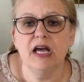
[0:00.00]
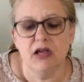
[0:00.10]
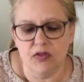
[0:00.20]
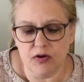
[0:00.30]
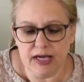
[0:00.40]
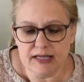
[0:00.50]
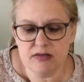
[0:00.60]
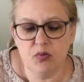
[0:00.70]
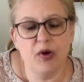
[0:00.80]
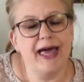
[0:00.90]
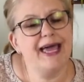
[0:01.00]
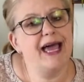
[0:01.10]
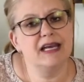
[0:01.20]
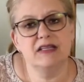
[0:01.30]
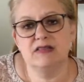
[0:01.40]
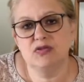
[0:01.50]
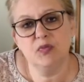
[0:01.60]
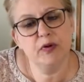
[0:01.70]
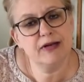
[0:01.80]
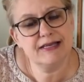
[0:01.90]
There is a way, and it's
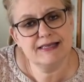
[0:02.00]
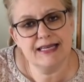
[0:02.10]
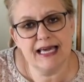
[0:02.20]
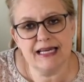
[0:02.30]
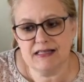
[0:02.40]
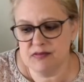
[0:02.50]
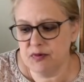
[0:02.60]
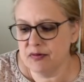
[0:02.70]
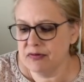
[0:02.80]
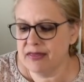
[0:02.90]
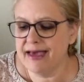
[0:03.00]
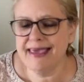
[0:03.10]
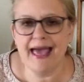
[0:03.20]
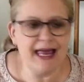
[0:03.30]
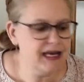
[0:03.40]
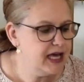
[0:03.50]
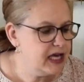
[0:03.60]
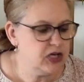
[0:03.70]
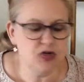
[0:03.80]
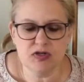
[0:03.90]
super easy to get it smooth. Again,
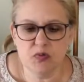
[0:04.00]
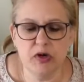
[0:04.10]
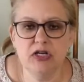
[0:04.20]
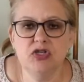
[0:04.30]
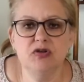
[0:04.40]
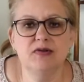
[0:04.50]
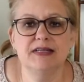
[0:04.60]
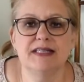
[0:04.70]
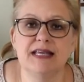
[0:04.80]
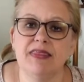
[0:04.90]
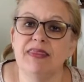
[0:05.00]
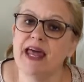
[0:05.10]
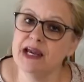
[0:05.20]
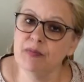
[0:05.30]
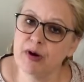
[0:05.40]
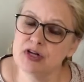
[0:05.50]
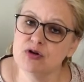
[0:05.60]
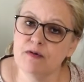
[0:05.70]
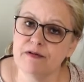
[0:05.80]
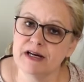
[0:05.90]
you just want to choose a synthetic brush
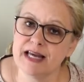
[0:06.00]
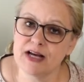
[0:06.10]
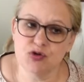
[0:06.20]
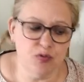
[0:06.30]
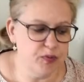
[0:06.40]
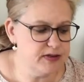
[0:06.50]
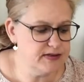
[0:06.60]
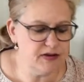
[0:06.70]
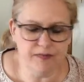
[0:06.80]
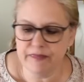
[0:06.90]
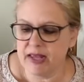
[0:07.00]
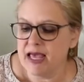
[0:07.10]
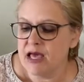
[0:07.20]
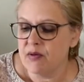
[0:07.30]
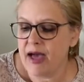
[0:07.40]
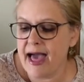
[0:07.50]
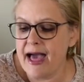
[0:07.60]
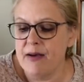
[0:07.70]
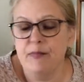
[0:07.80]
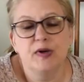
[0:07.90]
over a natural bristle.
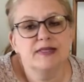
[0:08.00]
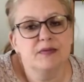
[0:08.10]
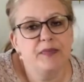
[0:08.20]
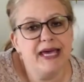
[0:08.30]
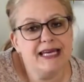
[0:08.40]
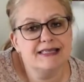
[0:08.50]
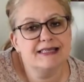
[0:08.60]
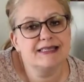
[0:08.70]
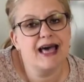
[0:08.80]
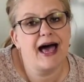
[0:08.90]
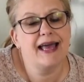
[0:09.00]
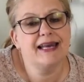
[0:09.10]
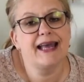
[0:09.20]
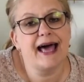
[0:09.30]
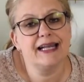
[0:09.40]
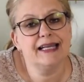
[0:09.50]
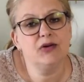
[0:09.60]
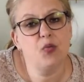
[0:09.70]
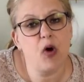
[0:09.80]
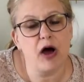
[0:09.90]
Put some paint aside and add a
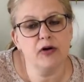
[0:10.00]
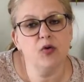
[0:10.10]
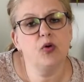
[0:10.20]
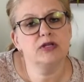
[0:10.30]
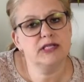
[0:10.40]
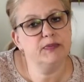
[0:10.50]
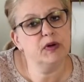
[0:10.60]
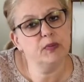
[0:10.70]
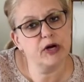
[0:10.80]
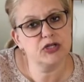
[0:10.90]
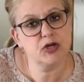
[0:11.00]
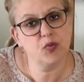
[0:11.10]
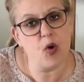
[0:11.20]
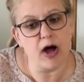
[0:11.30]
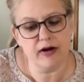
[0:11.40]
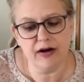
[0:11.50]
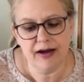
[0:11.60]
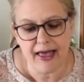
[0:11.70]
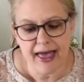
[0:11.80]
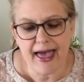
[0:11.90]
little water, or dip your brush in water,
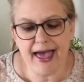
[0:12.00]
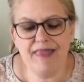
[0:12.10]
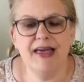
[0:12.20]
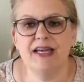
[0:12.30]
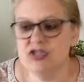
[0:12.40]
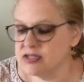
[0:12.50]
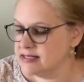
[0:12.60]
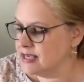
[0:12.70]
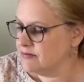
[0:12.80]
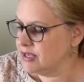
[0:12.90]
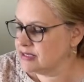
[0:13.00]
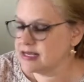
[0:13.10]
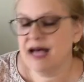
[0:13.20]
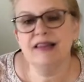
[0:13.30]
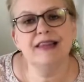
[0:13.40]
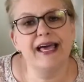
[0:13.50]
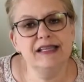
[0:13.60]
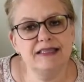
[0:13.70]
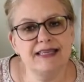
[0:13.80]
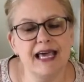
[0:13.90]
and then just give it a
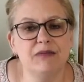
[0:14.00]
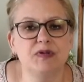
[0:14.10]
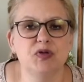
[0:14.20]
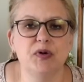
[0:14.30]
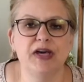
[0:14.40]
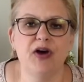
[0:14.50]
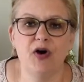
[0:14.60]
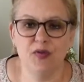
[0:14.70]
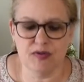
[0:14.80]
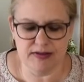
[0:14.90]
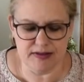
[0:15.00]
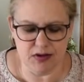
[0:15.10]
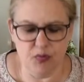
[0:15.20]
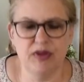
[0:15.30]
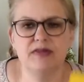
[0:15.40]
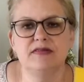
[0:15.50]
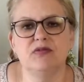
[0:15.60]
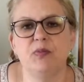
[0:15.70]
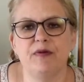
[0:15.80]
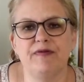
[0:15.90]
light sand between coats with a
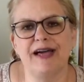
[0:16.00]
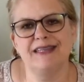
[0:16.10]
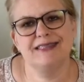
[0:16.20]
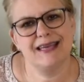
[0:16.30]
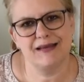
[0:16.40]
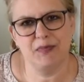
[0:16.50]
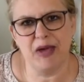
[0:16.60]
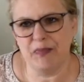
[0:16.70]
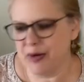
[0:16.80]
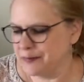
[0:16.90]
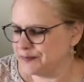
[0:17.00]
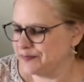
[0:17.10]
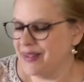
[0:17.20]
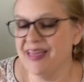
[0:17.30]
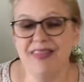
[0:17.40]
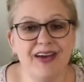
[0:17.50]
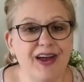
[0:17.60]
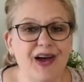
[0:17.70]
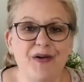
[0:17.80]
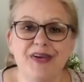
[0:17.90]
super fine sandpaper. There
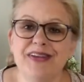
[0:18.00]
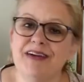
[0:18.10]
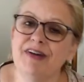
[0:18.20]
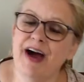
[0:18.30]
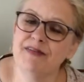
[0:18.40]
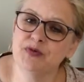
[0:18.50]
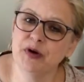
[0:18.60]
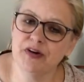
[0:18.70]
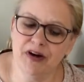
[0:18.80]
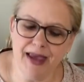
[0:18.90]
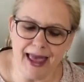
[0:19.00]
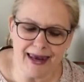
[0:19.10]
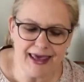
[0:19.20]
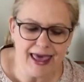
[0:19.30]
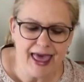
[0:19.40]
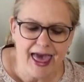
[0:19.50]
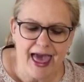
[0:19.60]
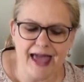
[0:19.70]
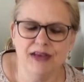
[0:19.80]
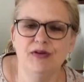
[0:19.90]
you go. You'll never have to wonder again,
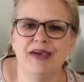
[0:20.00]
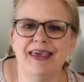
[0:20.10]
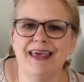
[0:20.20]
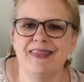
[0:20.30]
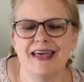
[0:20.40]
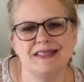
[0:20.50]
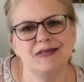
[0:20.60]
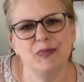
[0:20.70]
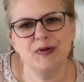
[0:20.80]
and you can get that super